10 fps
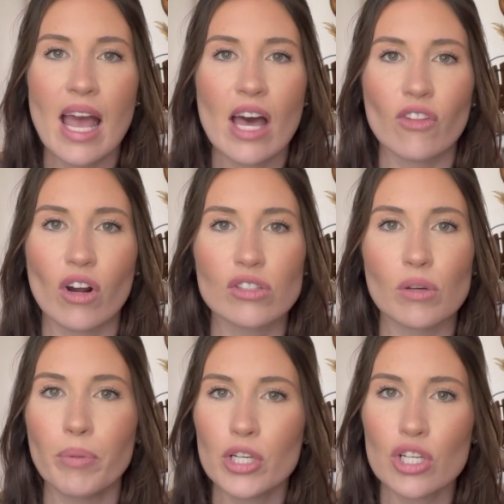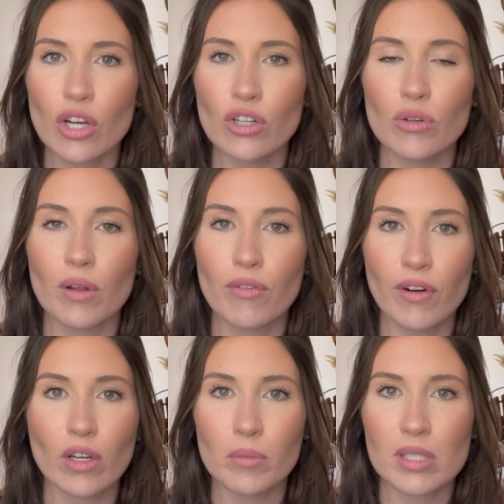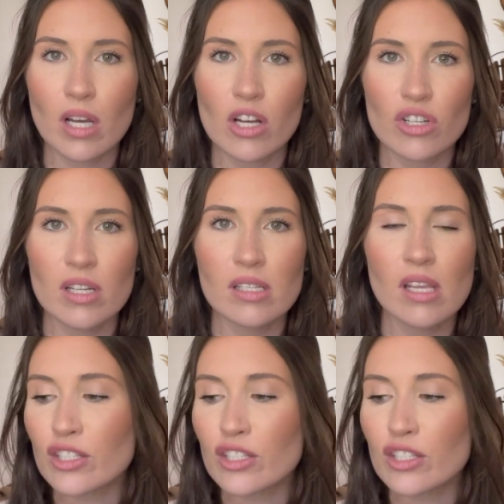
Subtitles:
And they're also pushing on you, doing fundal massages.